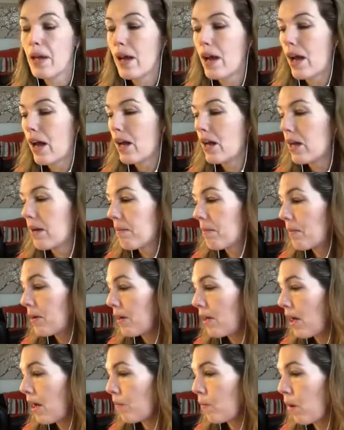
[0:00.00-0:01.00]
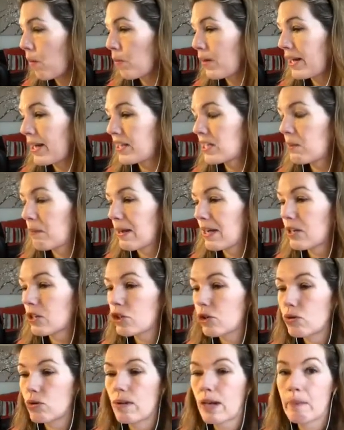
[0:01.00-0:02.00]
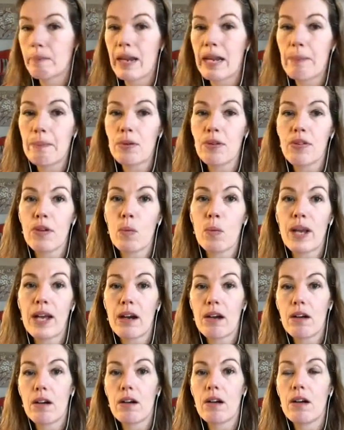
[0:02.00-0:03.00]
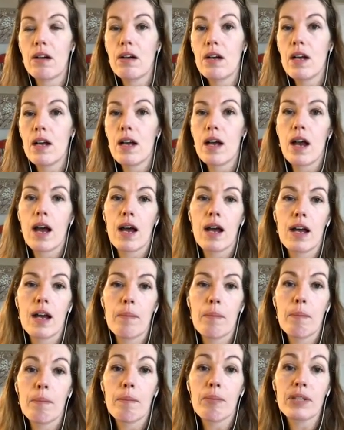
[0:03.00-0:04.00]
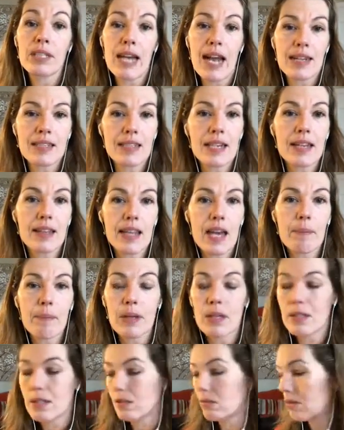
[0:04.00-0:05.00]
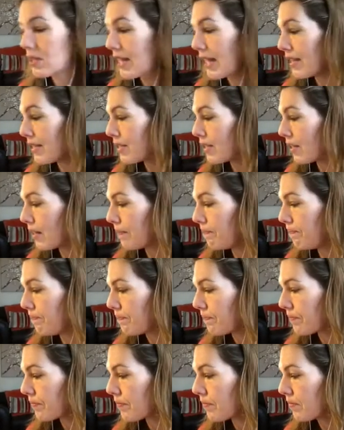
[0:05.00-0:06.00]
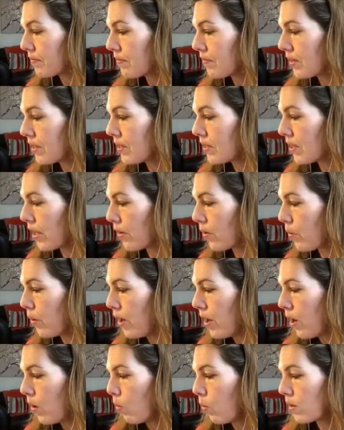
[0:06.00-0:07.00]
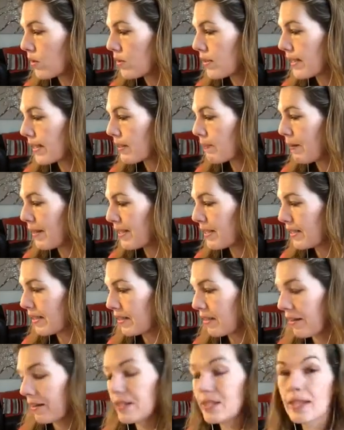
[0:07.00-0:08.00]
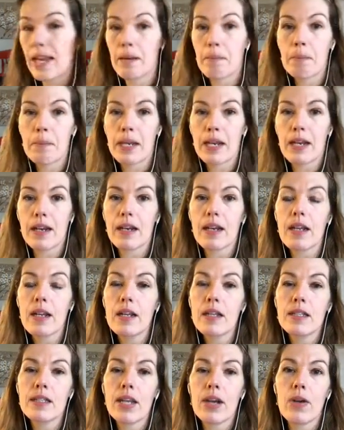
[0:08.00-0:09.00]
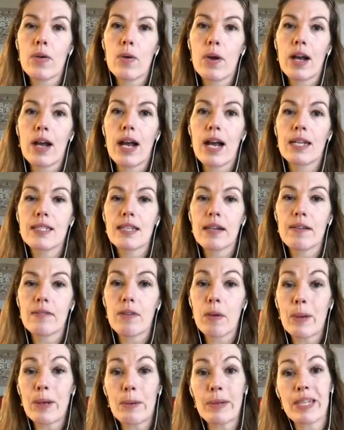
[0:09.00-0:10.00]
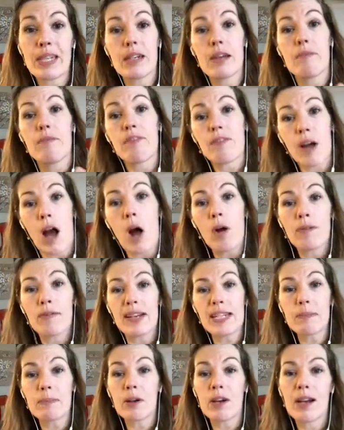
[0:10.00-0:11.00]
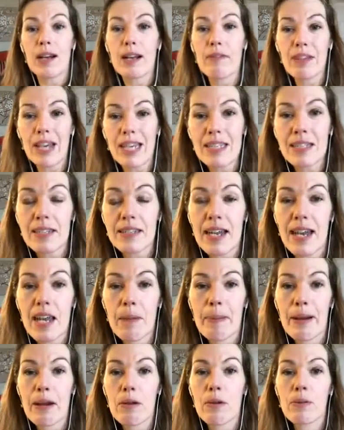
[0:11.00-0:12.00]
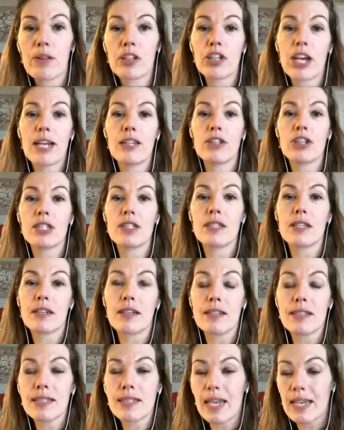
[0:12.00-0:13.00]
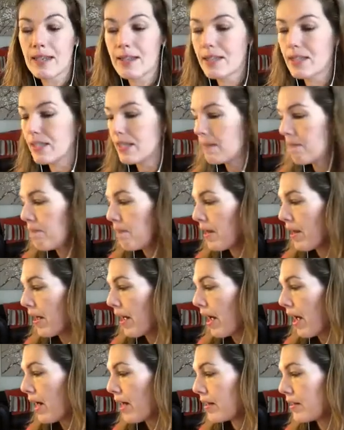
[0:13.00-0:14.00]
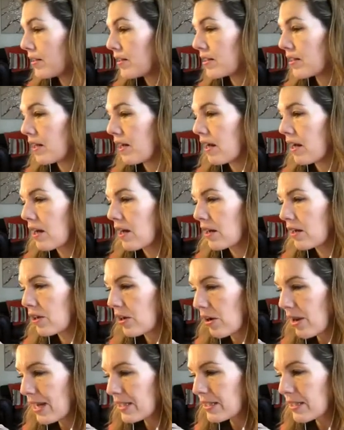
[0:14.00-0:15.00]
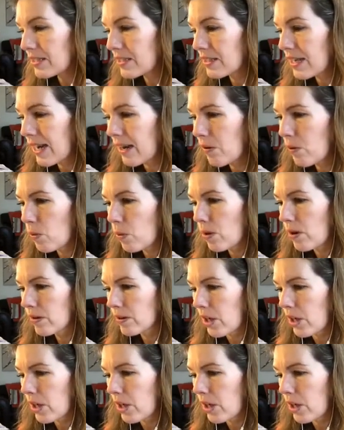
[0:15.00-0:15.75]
And we need to be assuring people that we are protecting their personal data. So what does explicit consent mean? So as we did a whole Facebook Live yesterday about the changes to consent, and it is now,